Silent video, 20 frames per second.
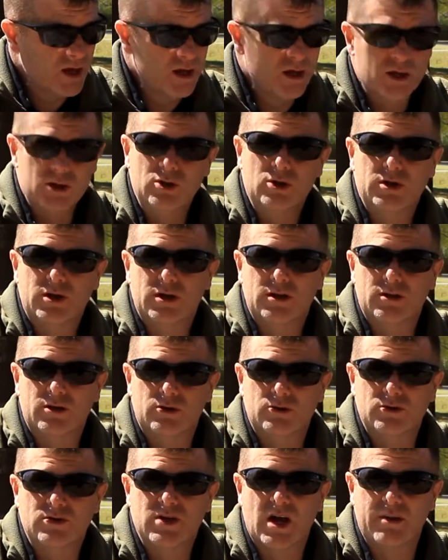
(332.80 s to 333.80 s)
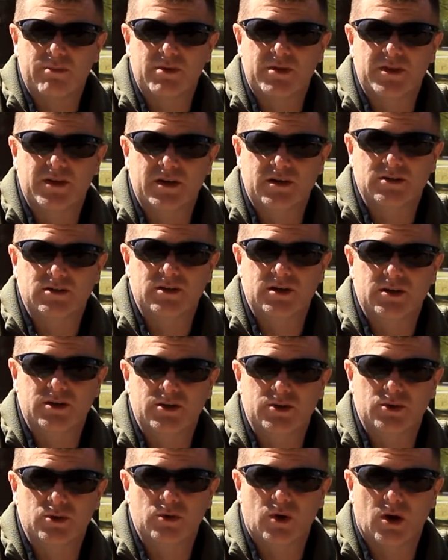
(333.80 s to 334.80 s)
look at those type of things that
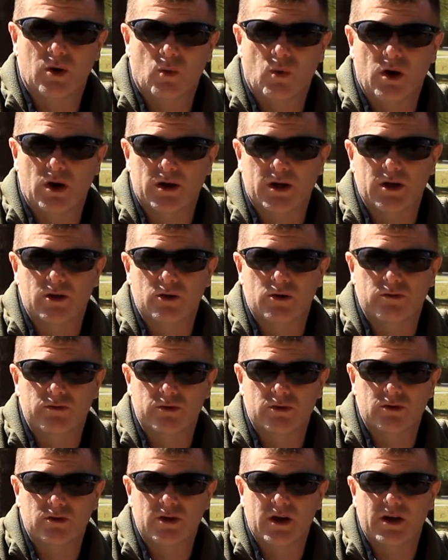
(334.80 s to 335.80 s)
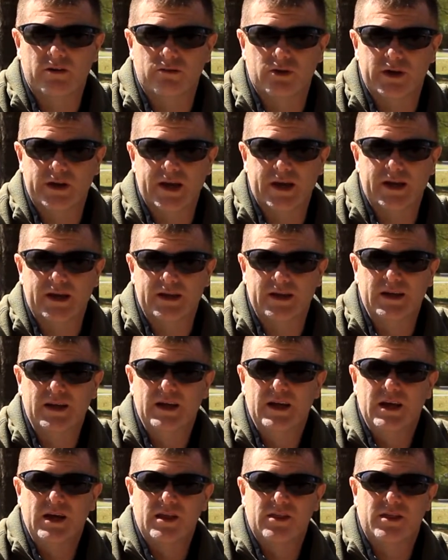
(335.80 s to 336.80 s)
you are walking over every day.
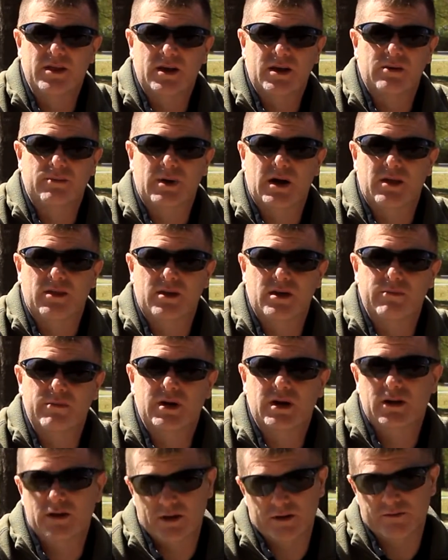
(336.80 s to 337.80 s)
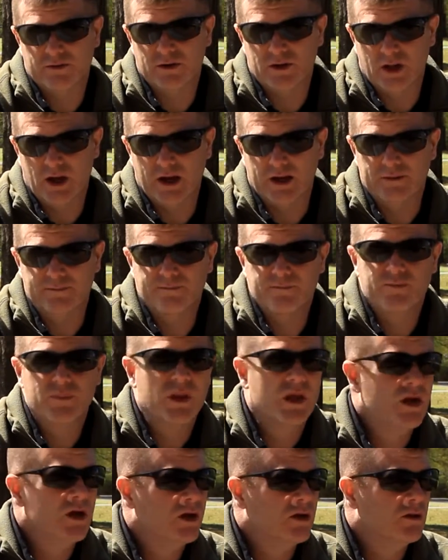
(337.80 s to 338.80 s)
Think about them in a different light.
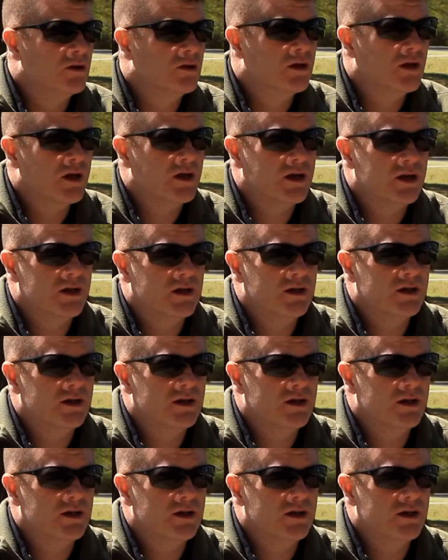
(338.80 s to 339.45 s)
Look at it